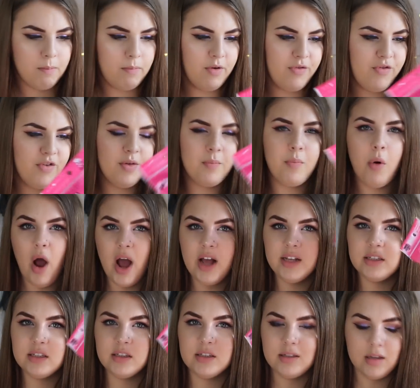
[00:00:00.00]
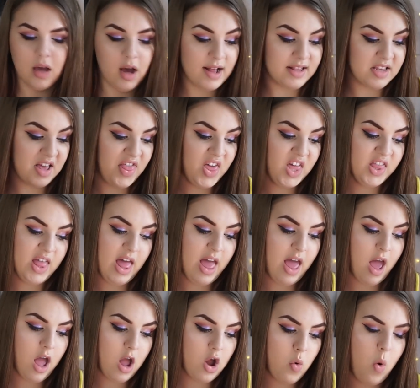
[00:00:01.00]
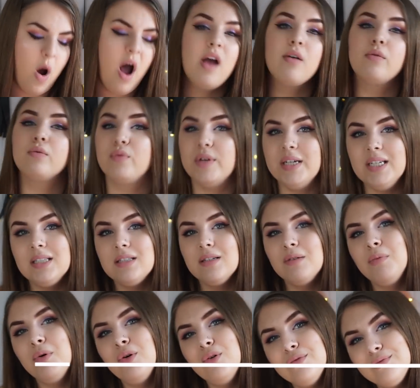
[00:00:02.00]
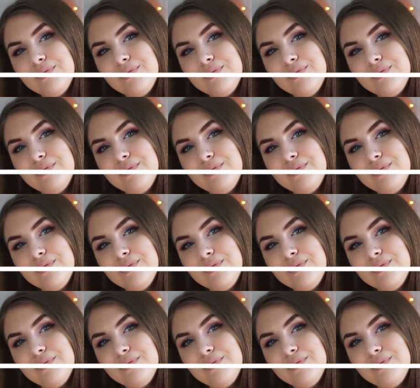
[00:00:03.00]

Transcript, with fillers: but for the price and size, I think they're quite reasonable.